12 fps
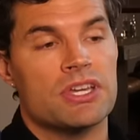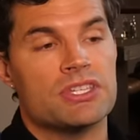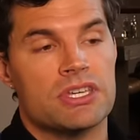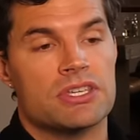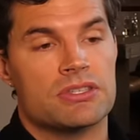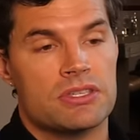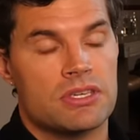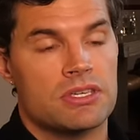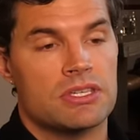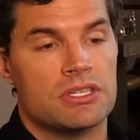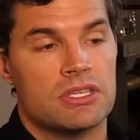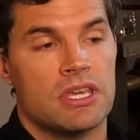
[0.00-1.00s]
way, she,
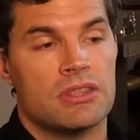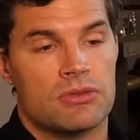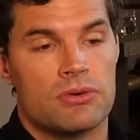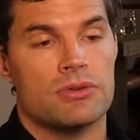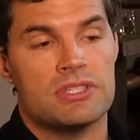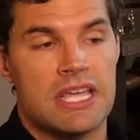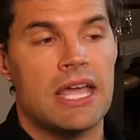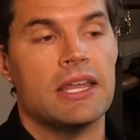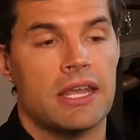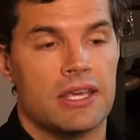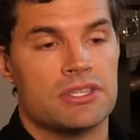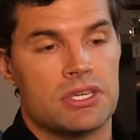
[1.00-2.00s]
she through
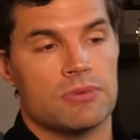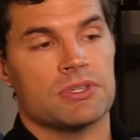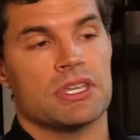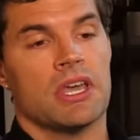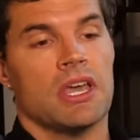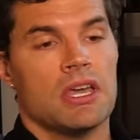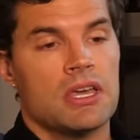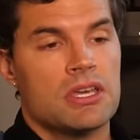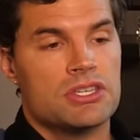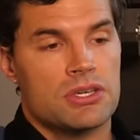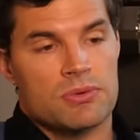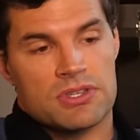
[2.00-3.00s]
dating, she was,
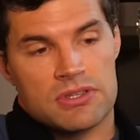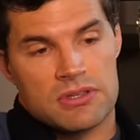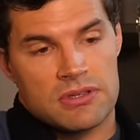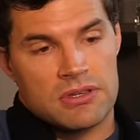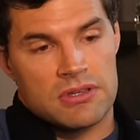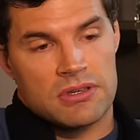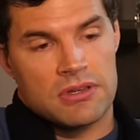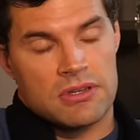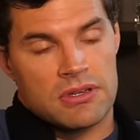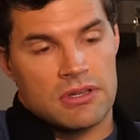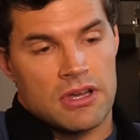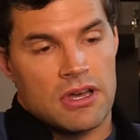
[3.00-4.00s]
she was
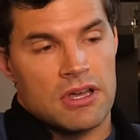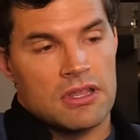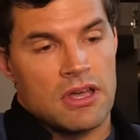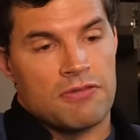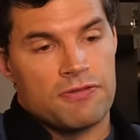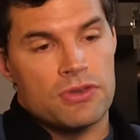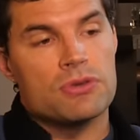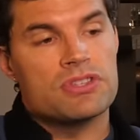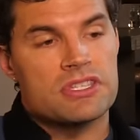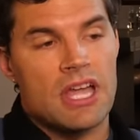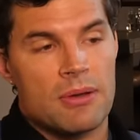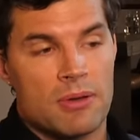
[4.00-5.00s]
a few
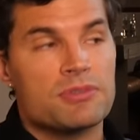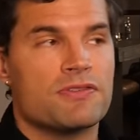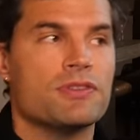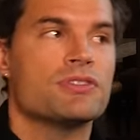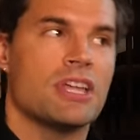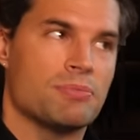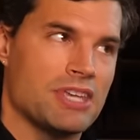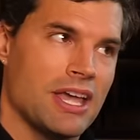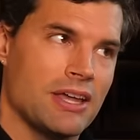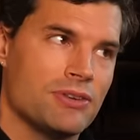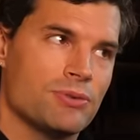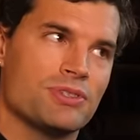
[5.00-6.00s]
steps, I was a few steps
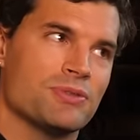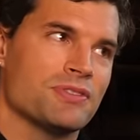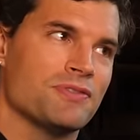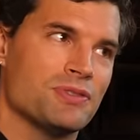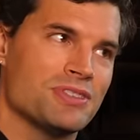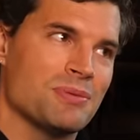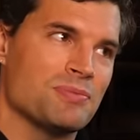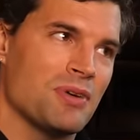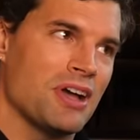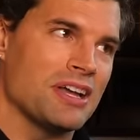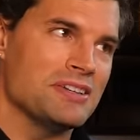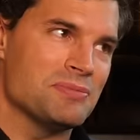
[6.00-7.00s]
ahead, or she was a few steps
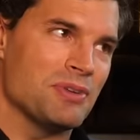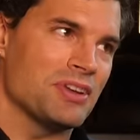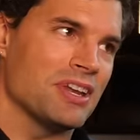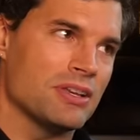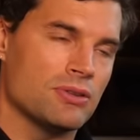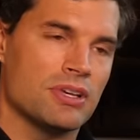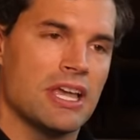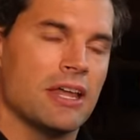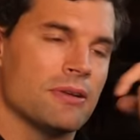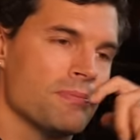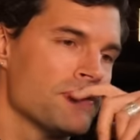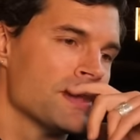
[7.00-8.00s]
behind, depending how you look at it.